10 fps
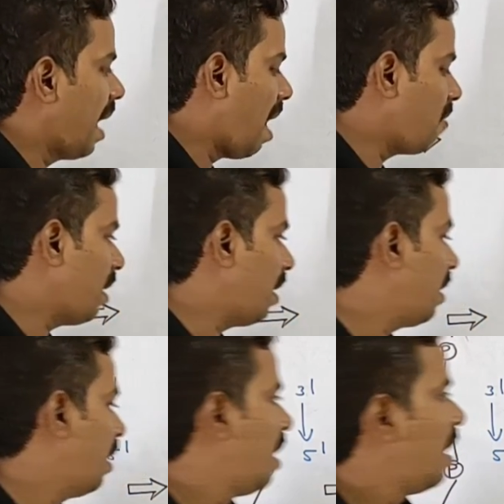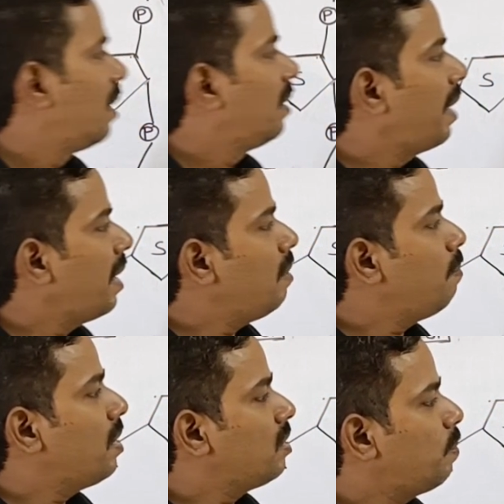having
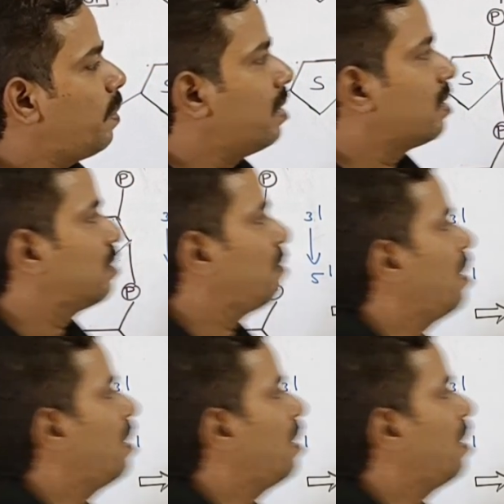10 base pairs,